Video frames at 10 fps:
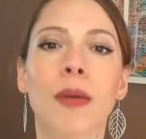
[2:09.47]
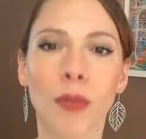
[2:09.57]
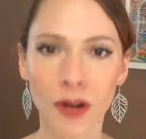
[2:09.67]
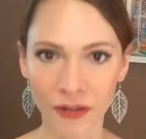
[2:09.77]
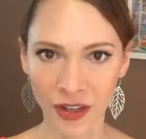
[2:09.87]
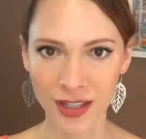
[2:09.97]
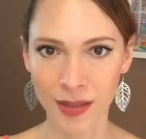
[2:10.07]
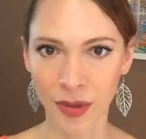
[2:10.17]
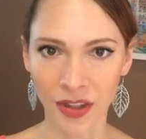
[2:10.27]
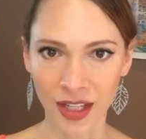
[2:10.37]
more
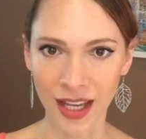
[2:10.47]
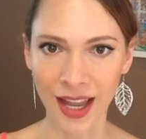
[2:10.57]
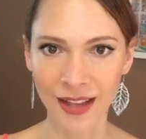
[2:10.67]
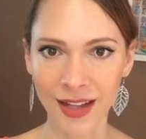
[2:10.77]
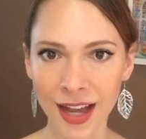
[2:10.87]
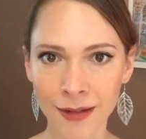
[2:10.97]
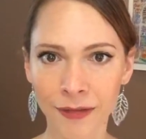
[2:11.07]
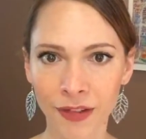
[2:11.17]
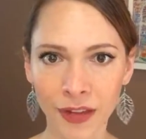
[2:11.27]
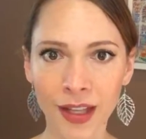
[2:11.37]
flexibility, and kind of
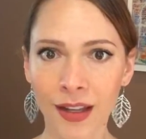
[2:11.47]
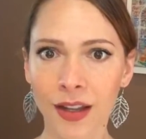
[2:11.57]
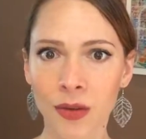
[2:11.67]
feel like